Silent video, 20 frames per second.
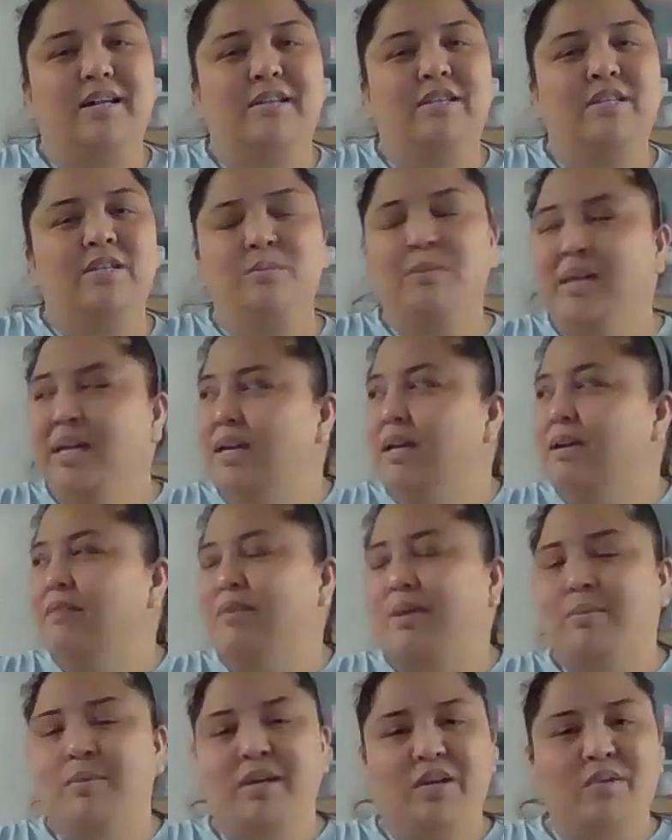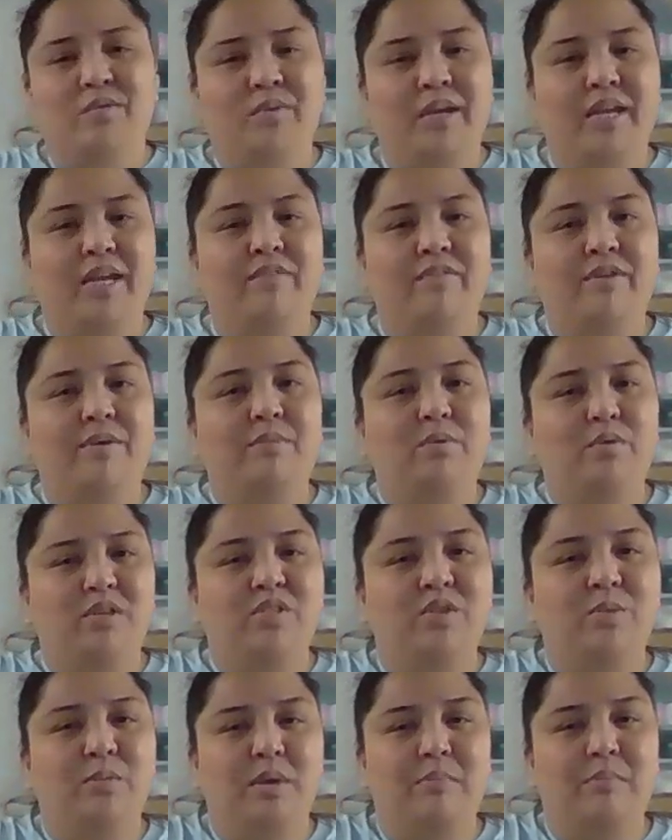to me, if I'm doing
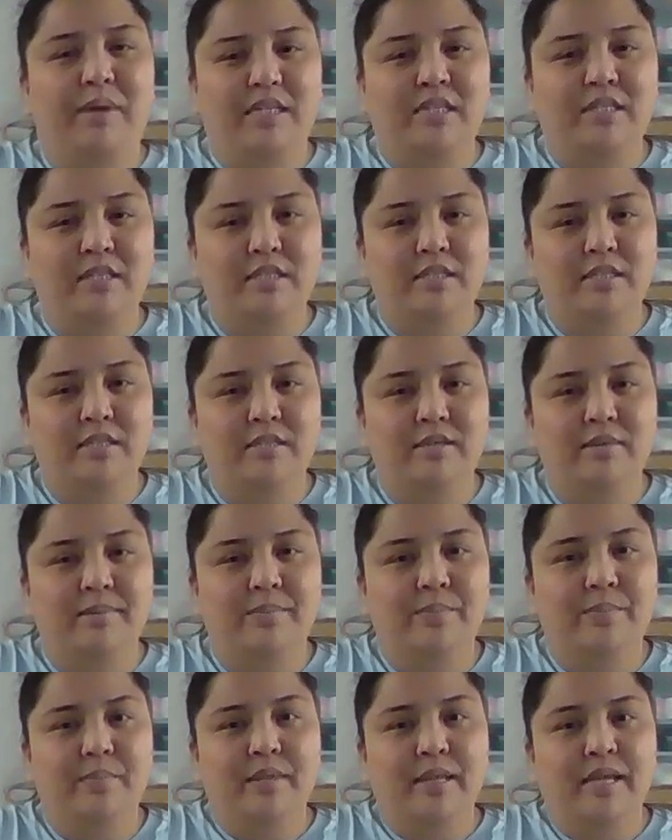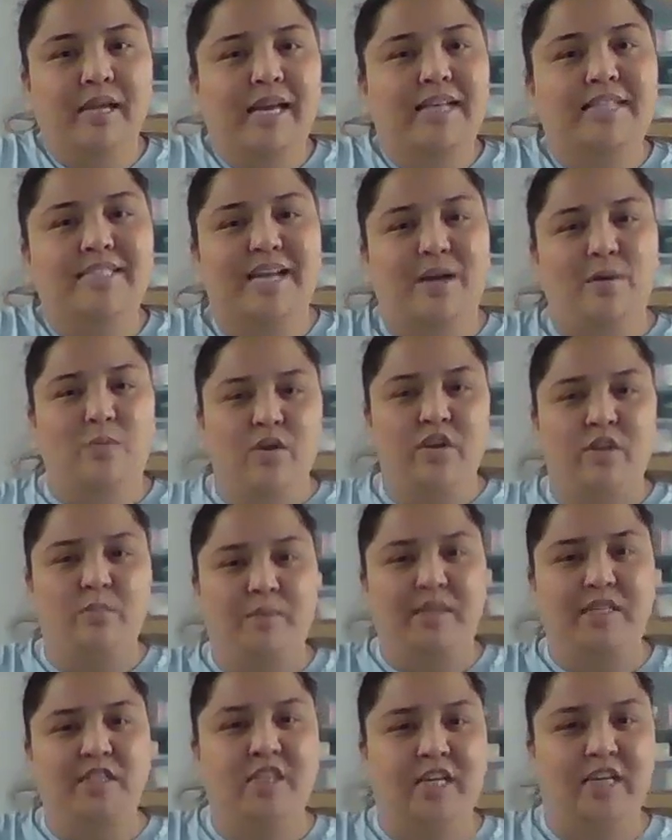so many batches, it's not worth
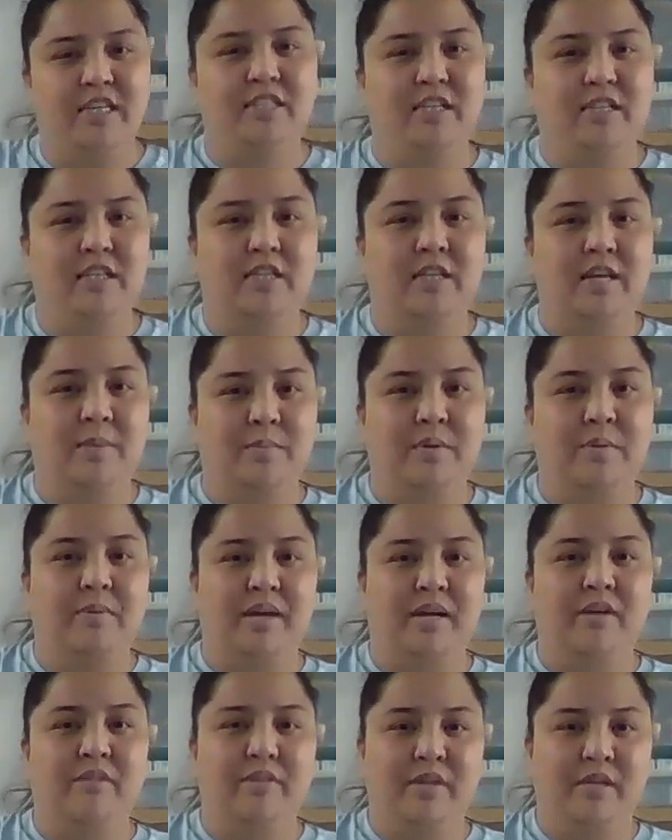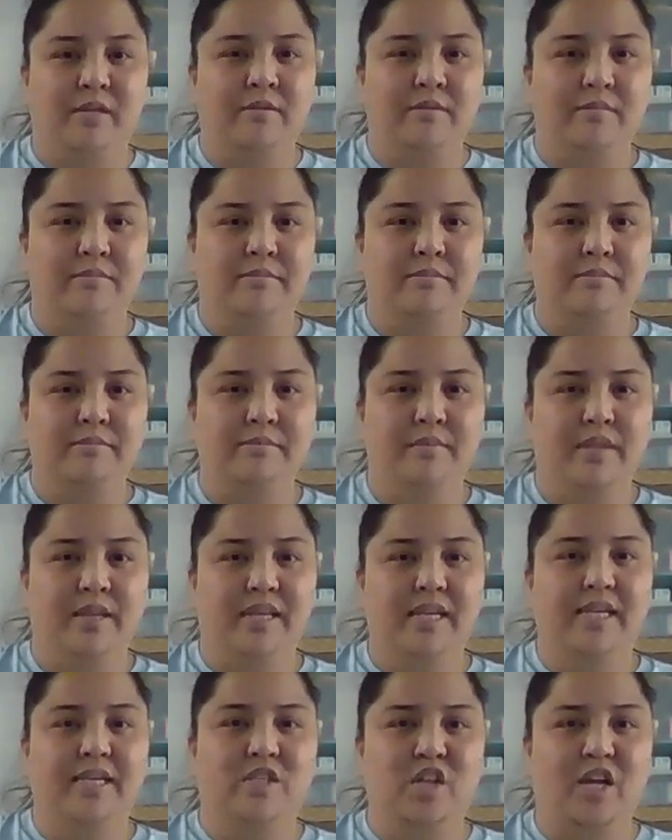me changing the temp of my oven
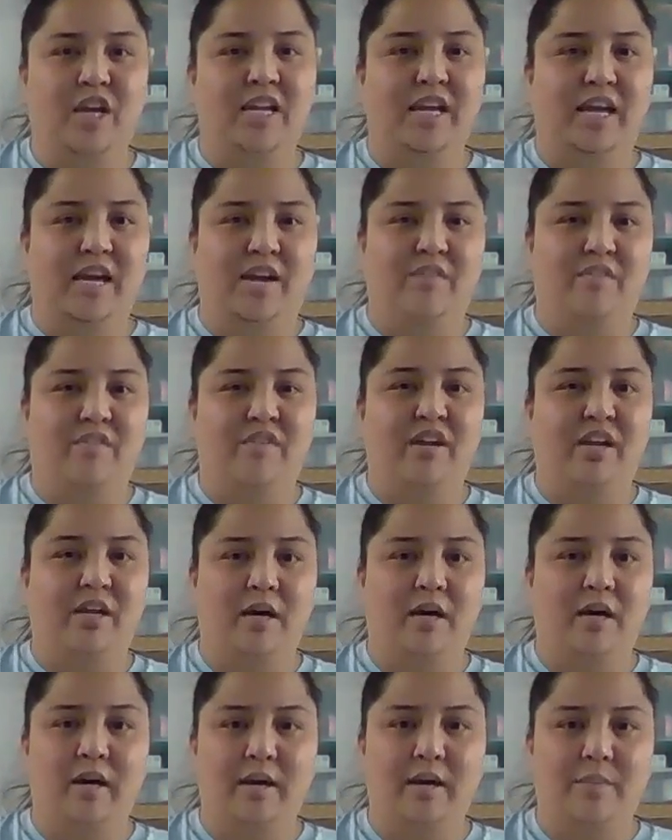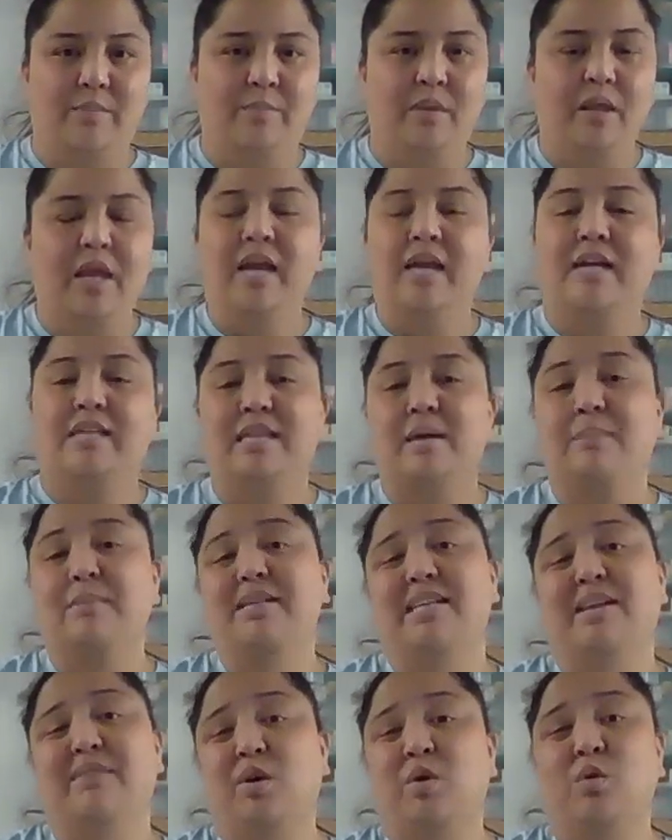each and every time, because that
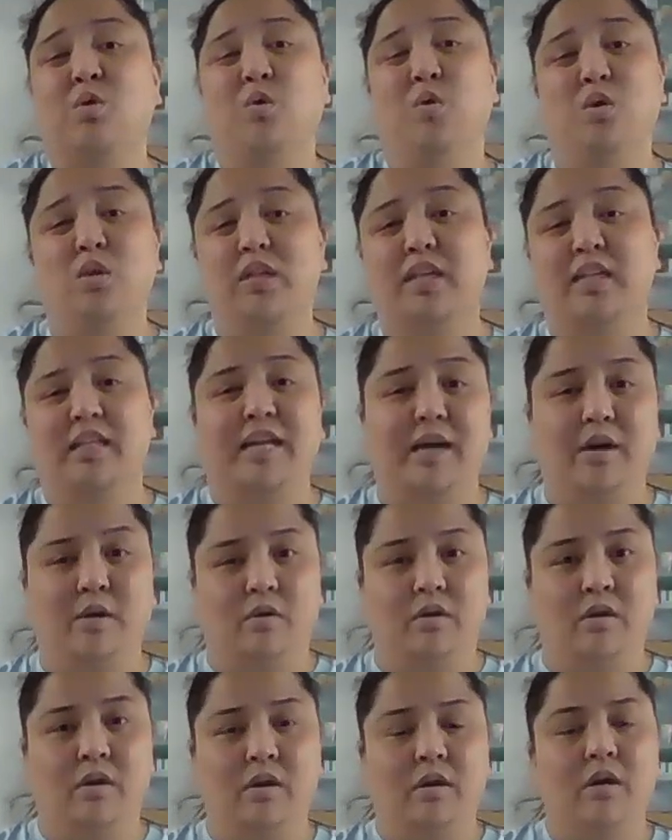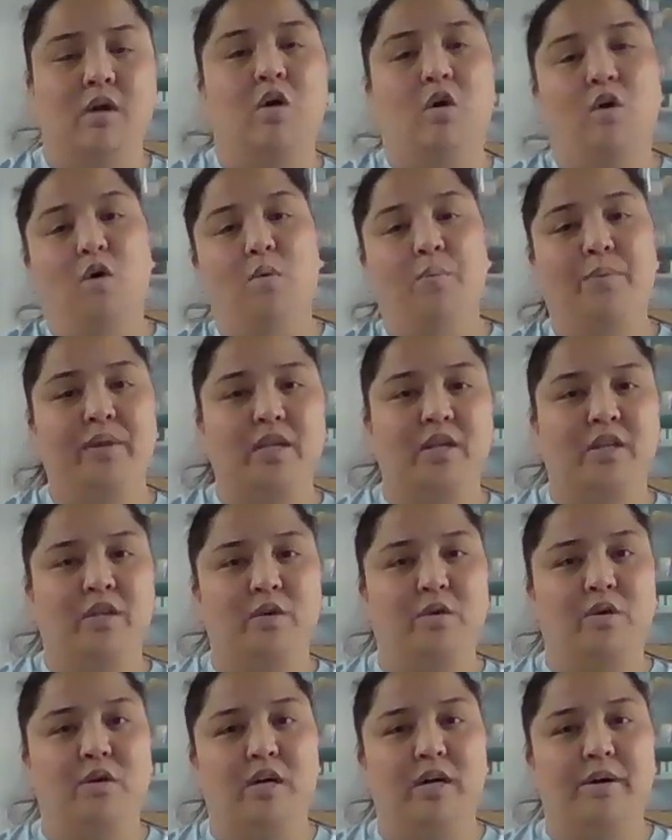means I have to cool it down, open the
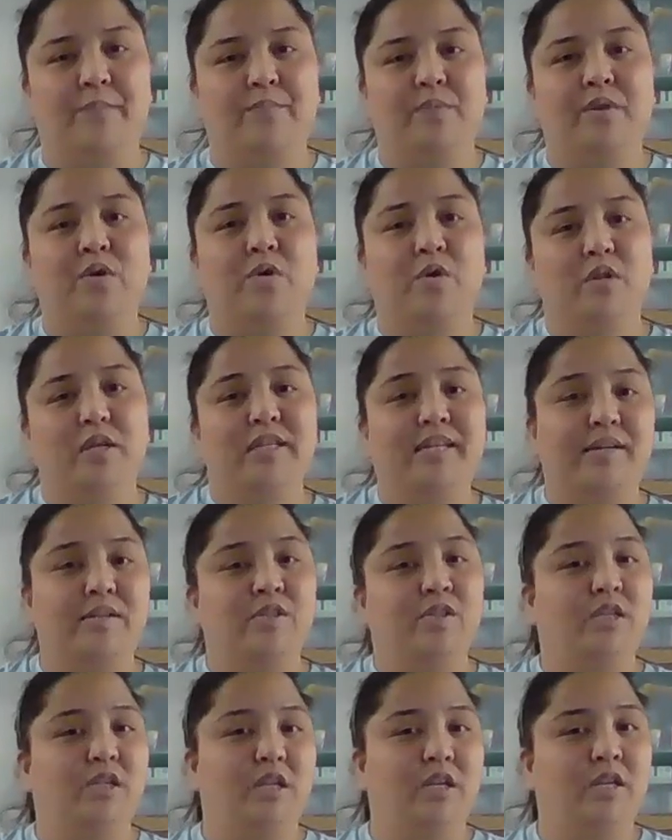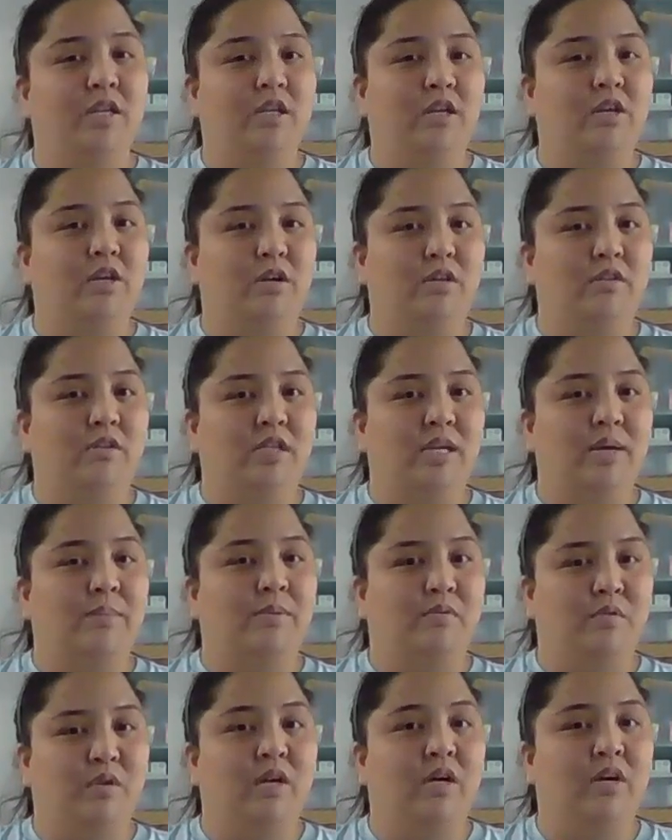door, cool it down to the temp
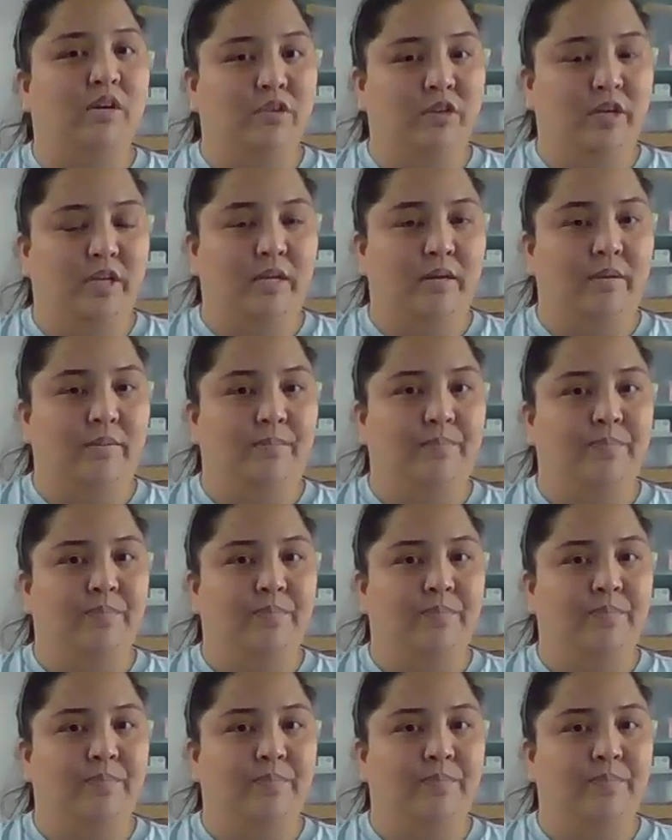of 100,